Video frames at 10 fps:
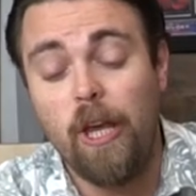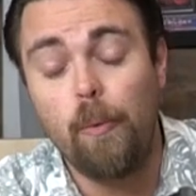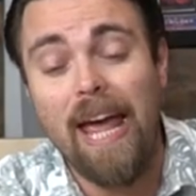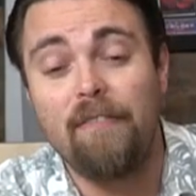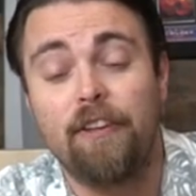here
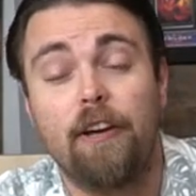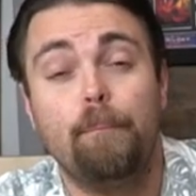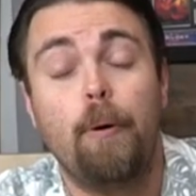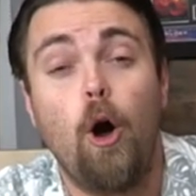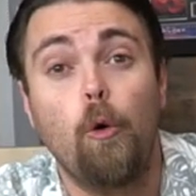we have the
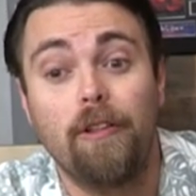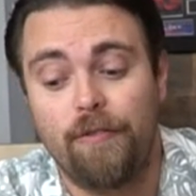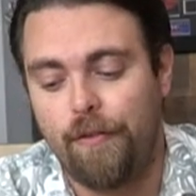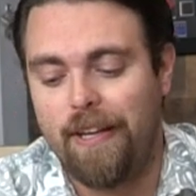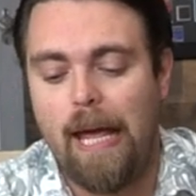
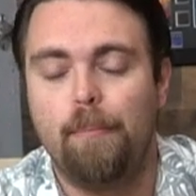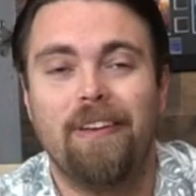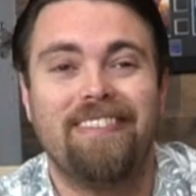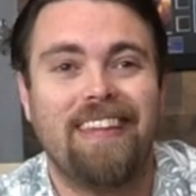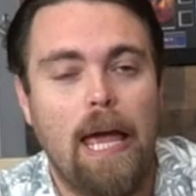components for the game
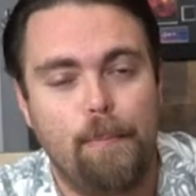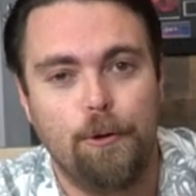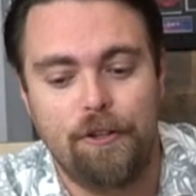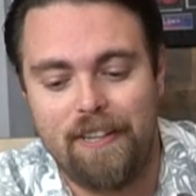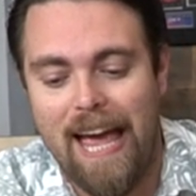
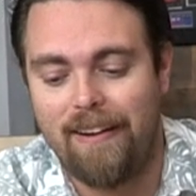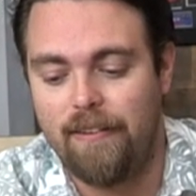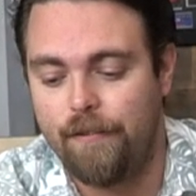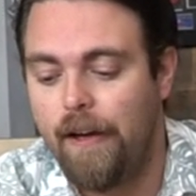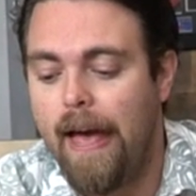Disciple
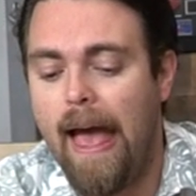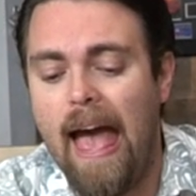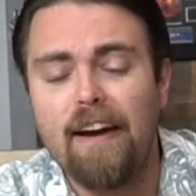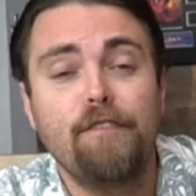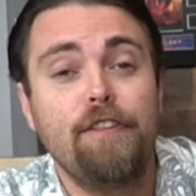Detective,
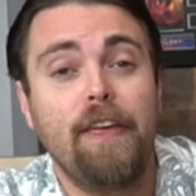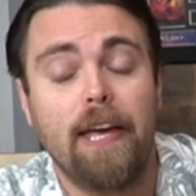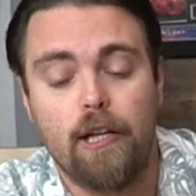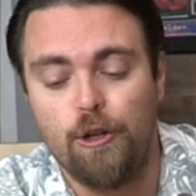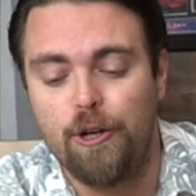everything
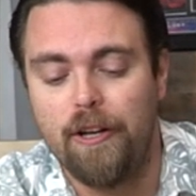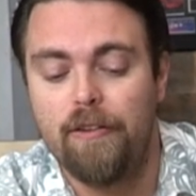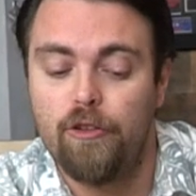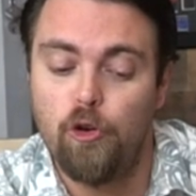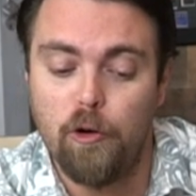
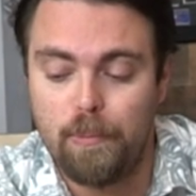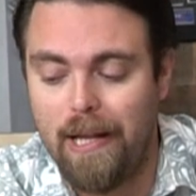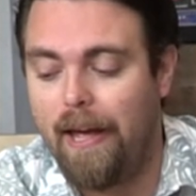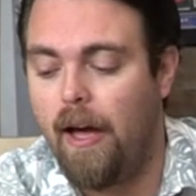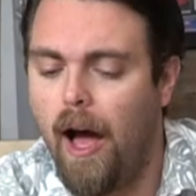included, so you could
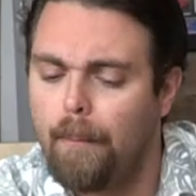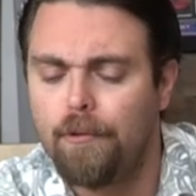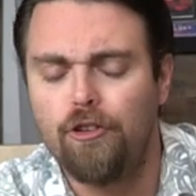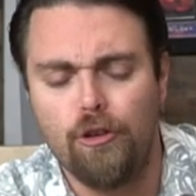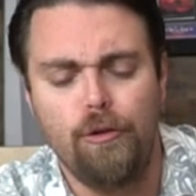play
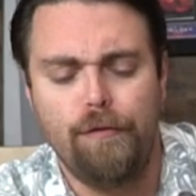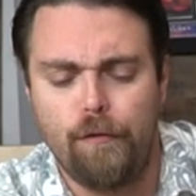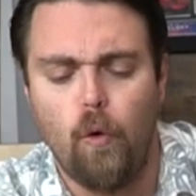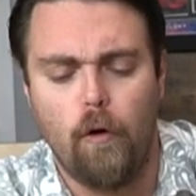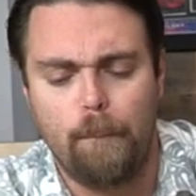up to
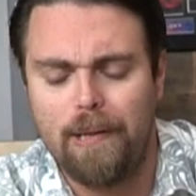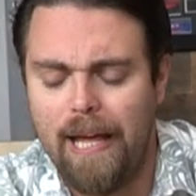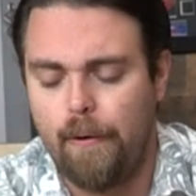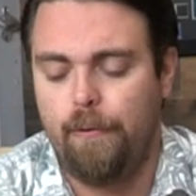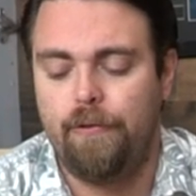4
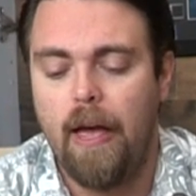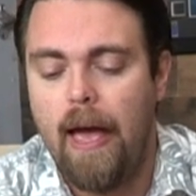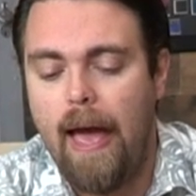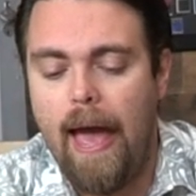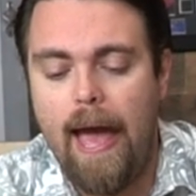players.
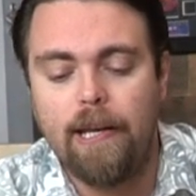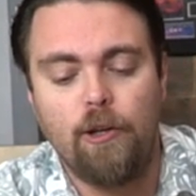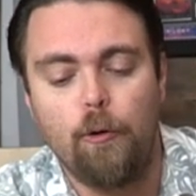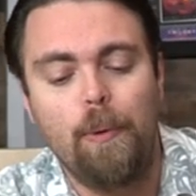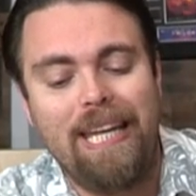And
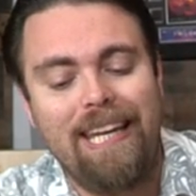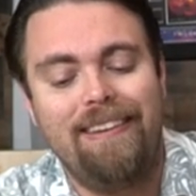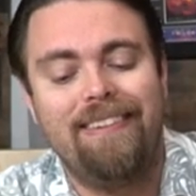you'll be getting